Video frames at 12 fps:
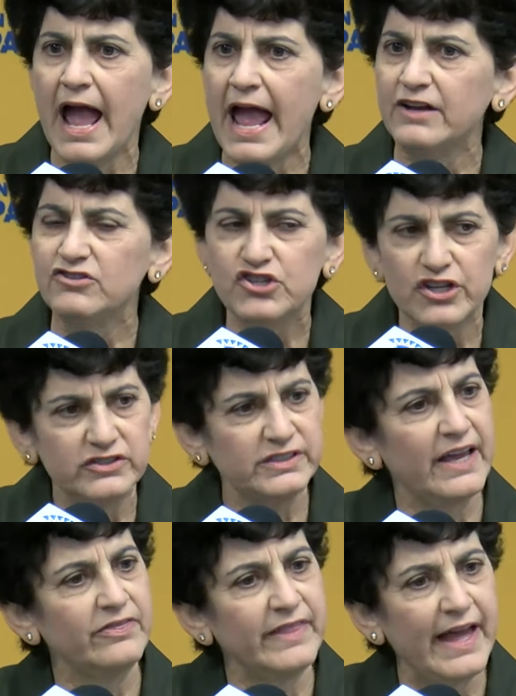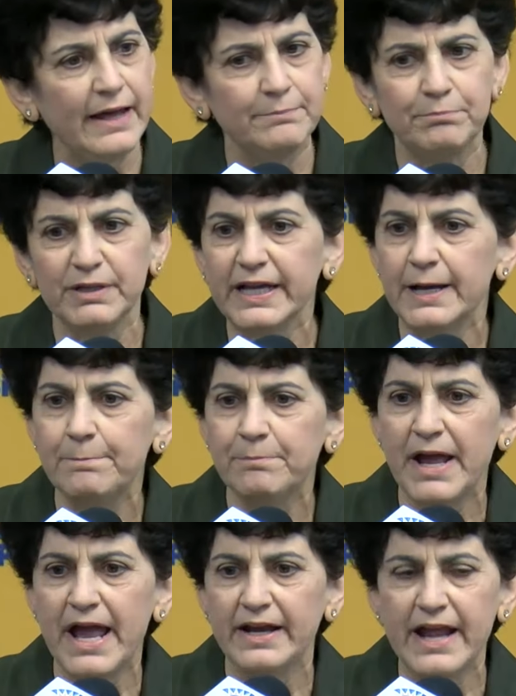and just get that blip
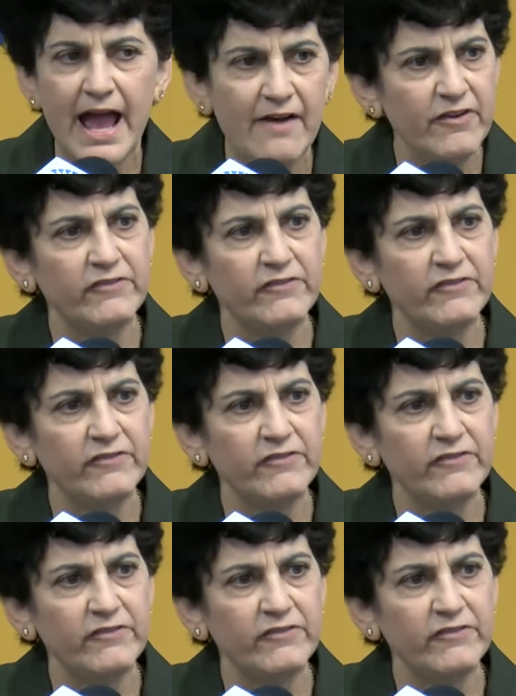and have